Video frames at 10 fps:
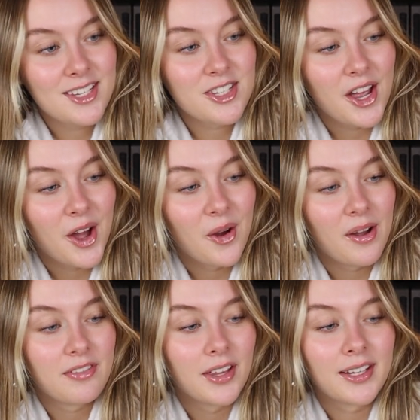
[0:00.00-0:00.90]
so
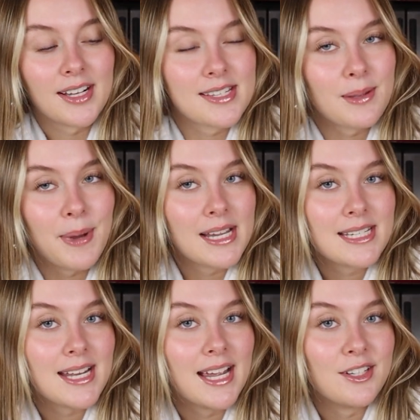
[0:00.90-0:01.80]
I feel like that's the
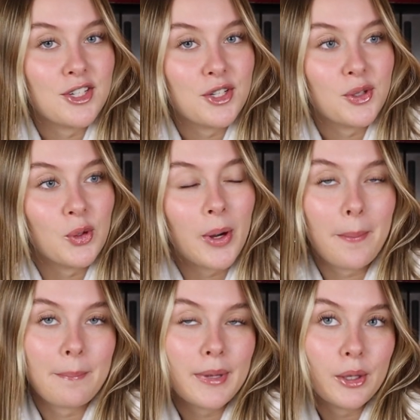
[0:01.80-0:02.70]
best day to
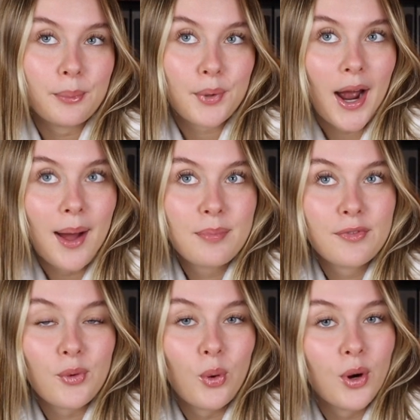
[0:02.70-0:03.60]
meal prep
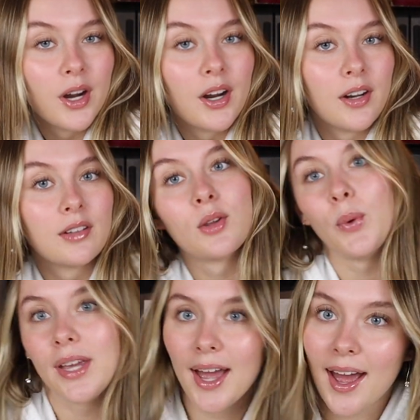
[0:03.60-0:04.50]
for the
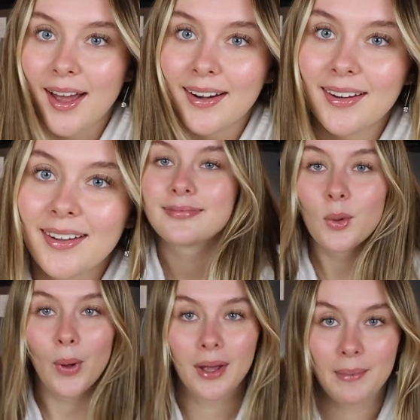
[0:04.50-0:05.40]
week ahead.
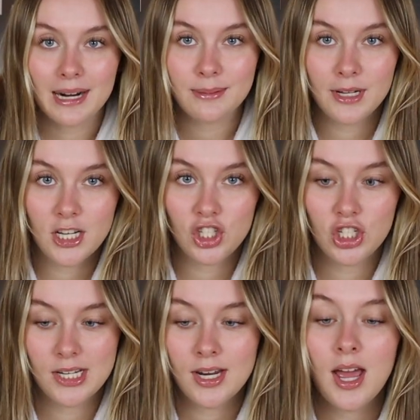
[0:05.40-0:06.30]
Welcome back to my
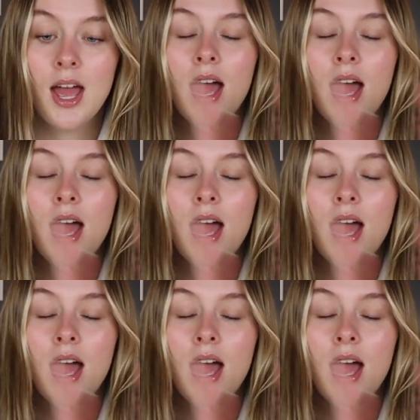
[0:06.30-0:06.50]
kitchen.